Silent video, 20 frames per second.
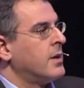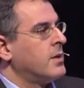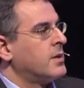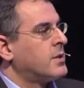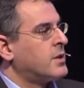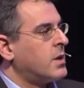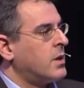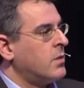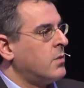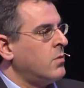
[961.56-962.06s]

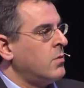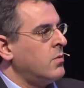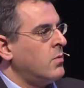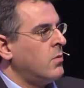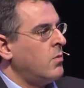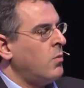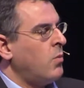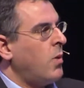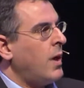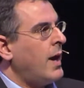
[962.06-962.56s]
So
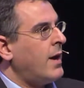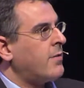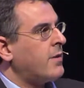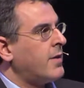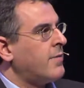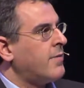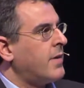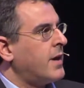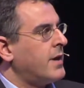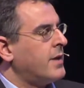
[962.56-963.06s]
where
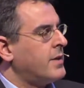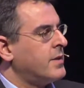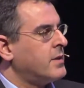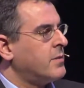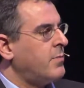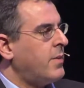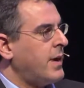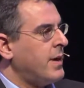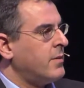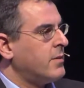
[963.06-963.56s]
I find the
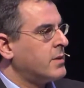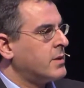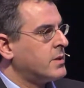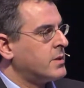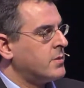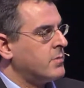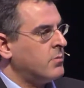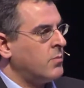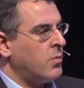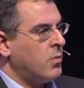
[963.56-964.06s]

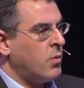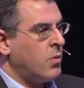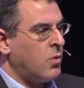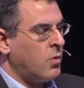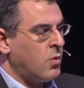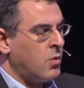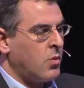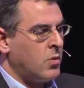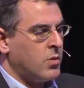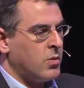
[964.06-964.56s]
debate
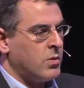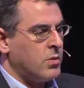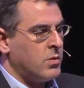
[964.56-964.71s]
more